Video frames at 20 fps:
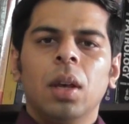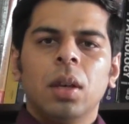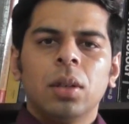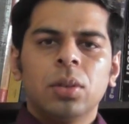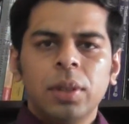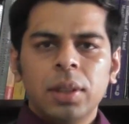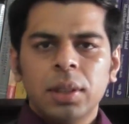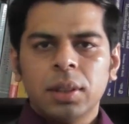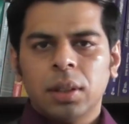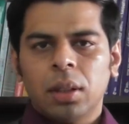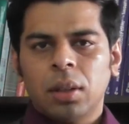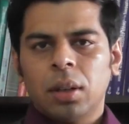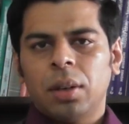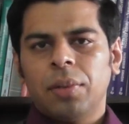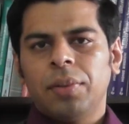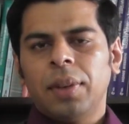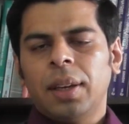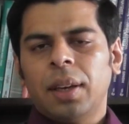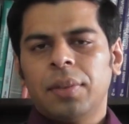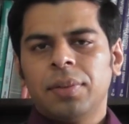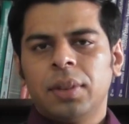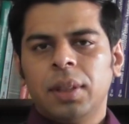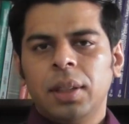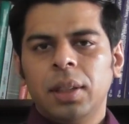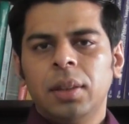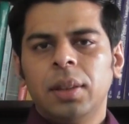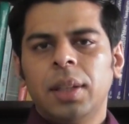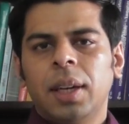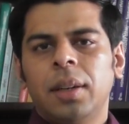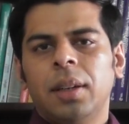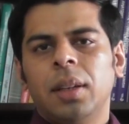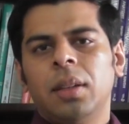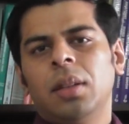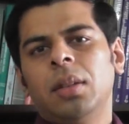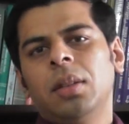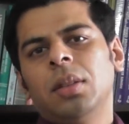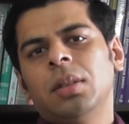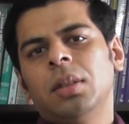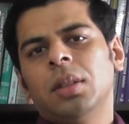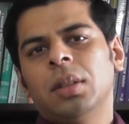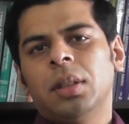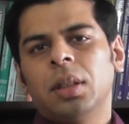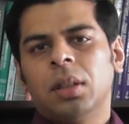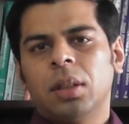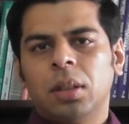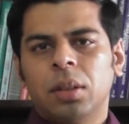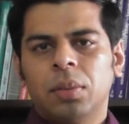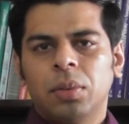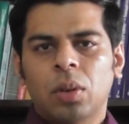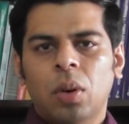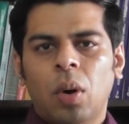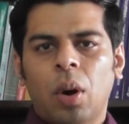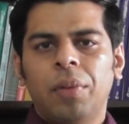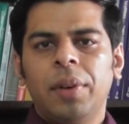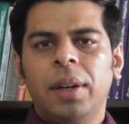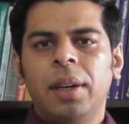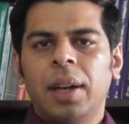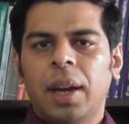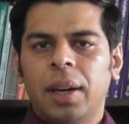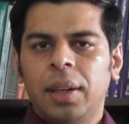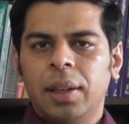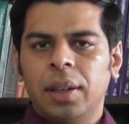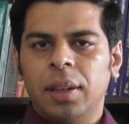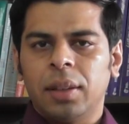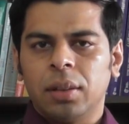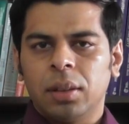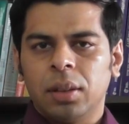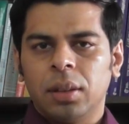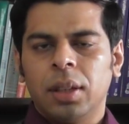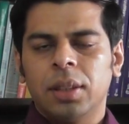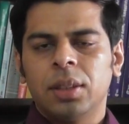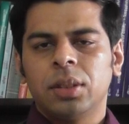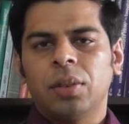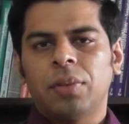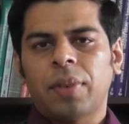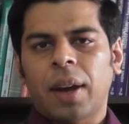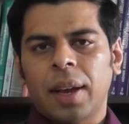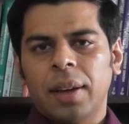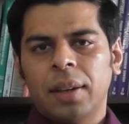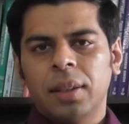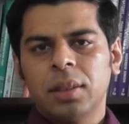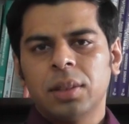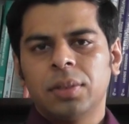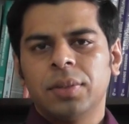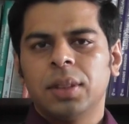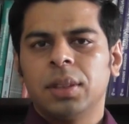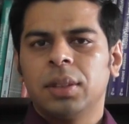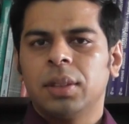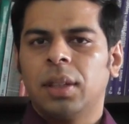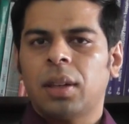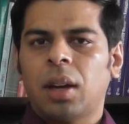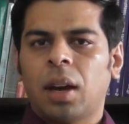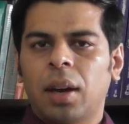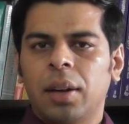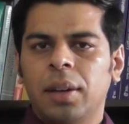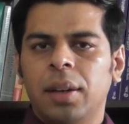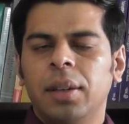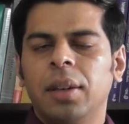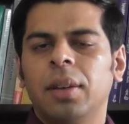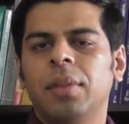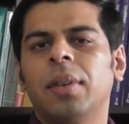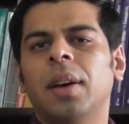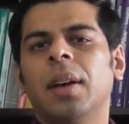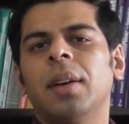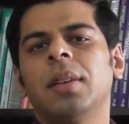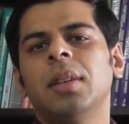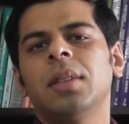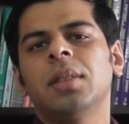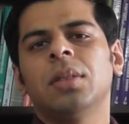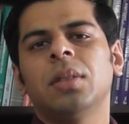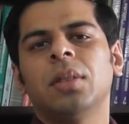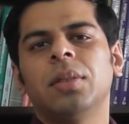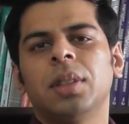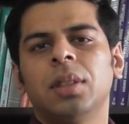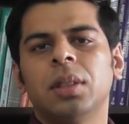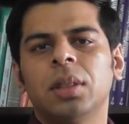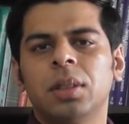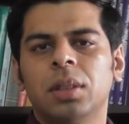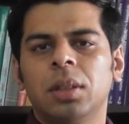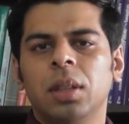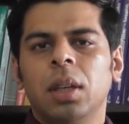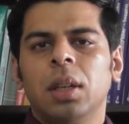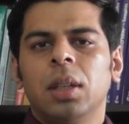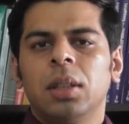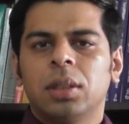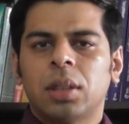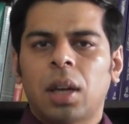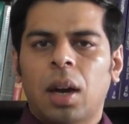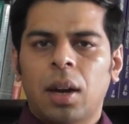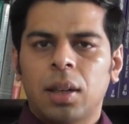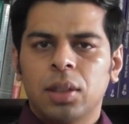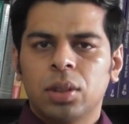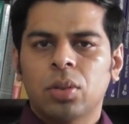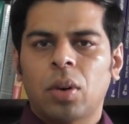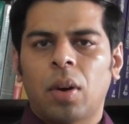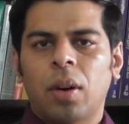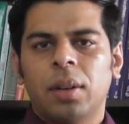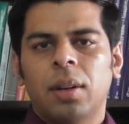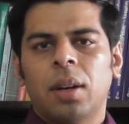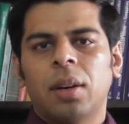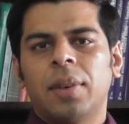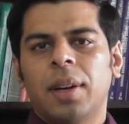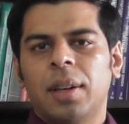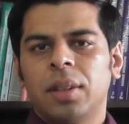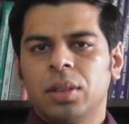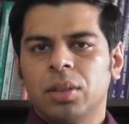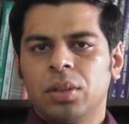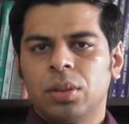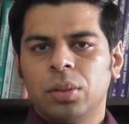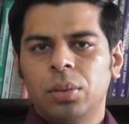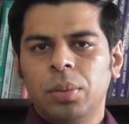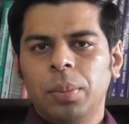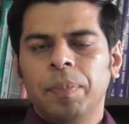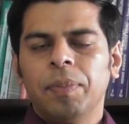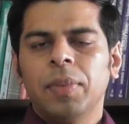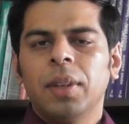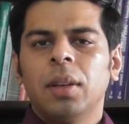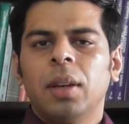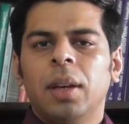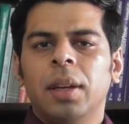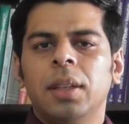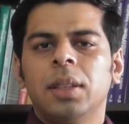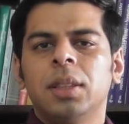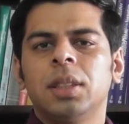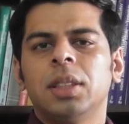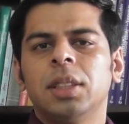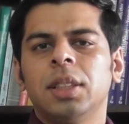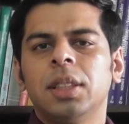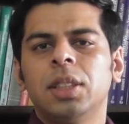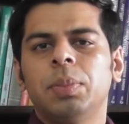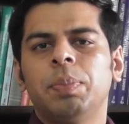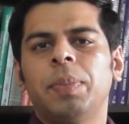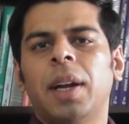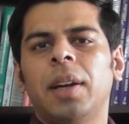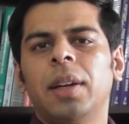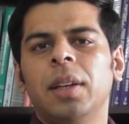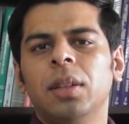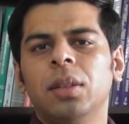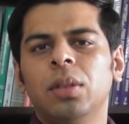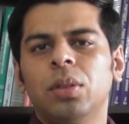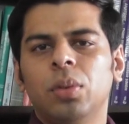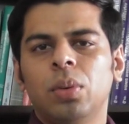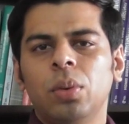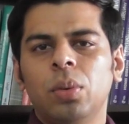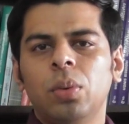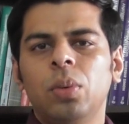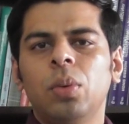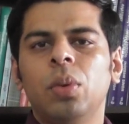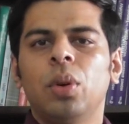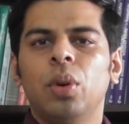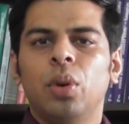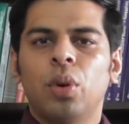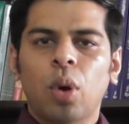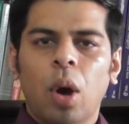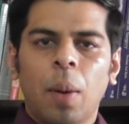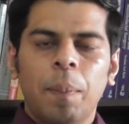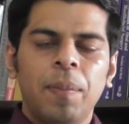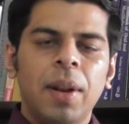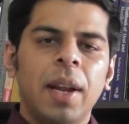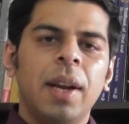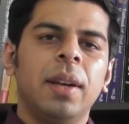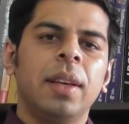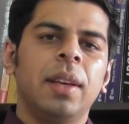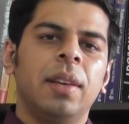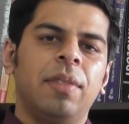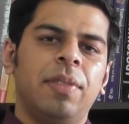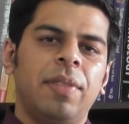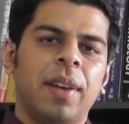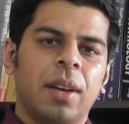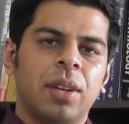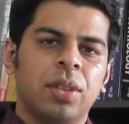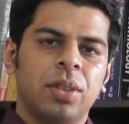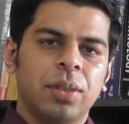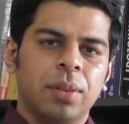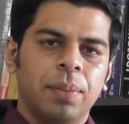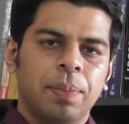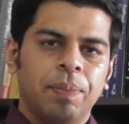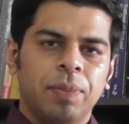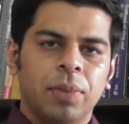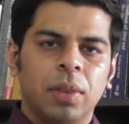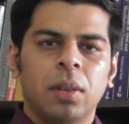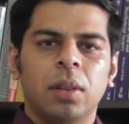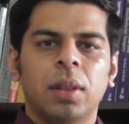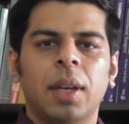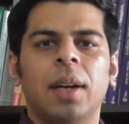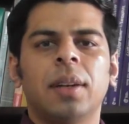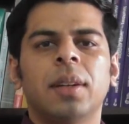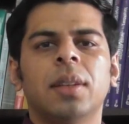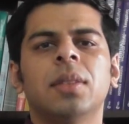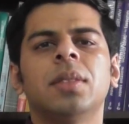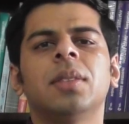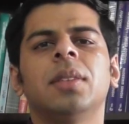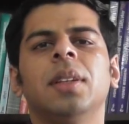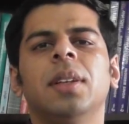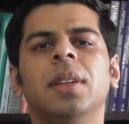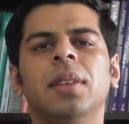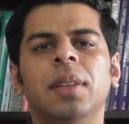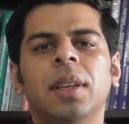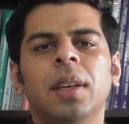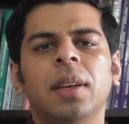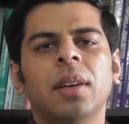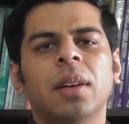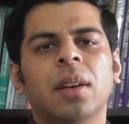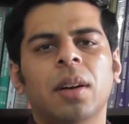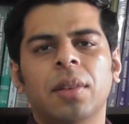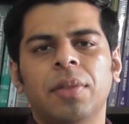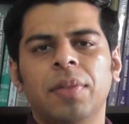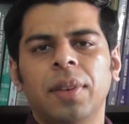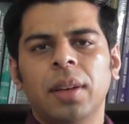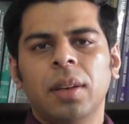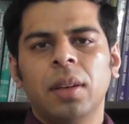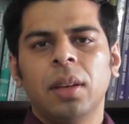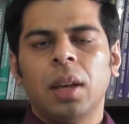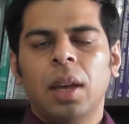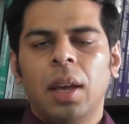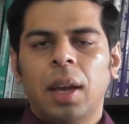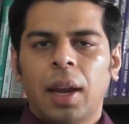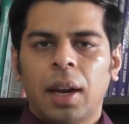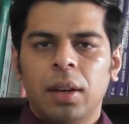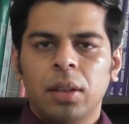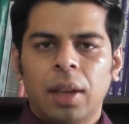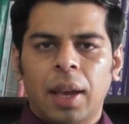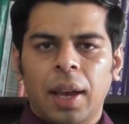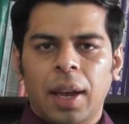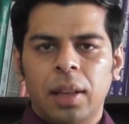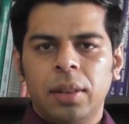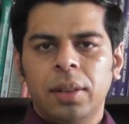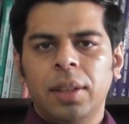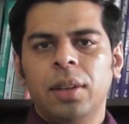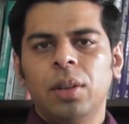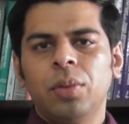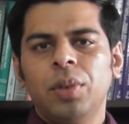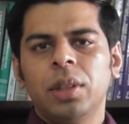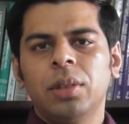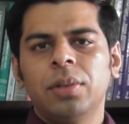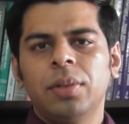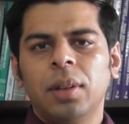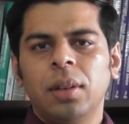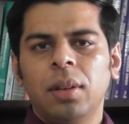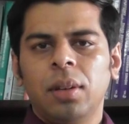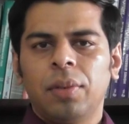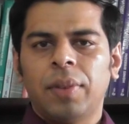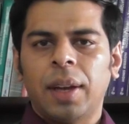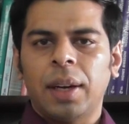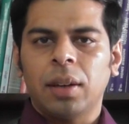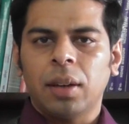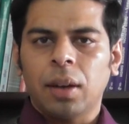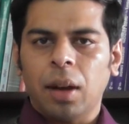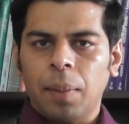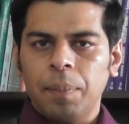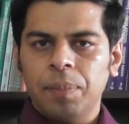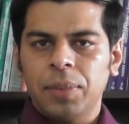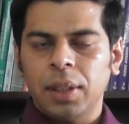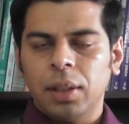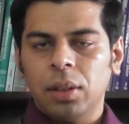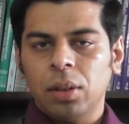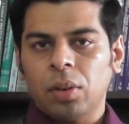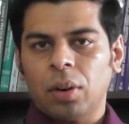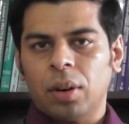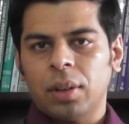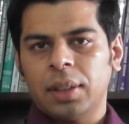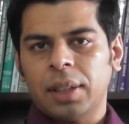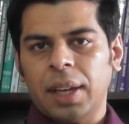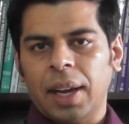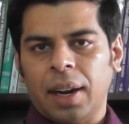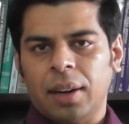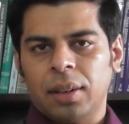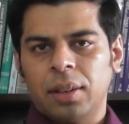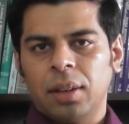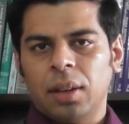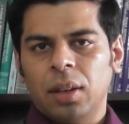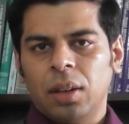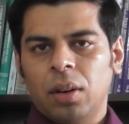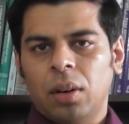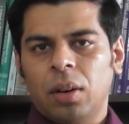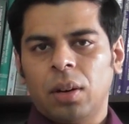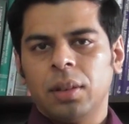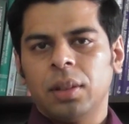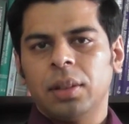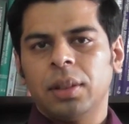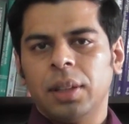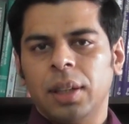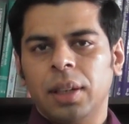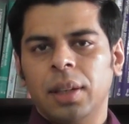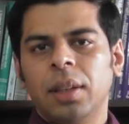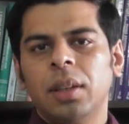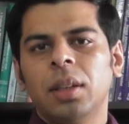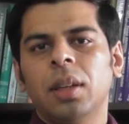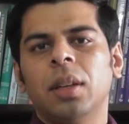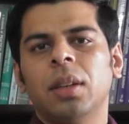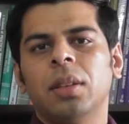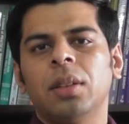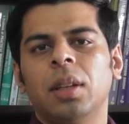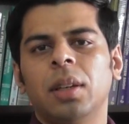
So we have seen that in the COVID-19 there is a virus which is an RNA virus. It is SARS coronavirus 2. It's spreading through droplet infection, that is sneezing, coughing, and the healthy individual when comes in contact, he